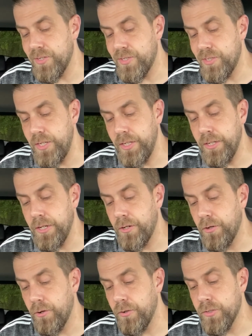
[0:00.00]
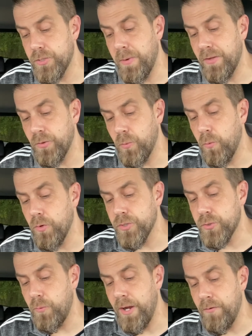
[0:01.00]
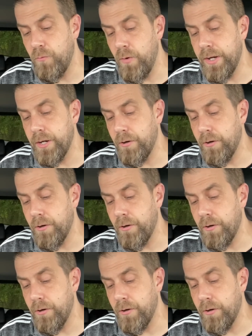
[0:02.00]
stealing a girl is about the worst way of winning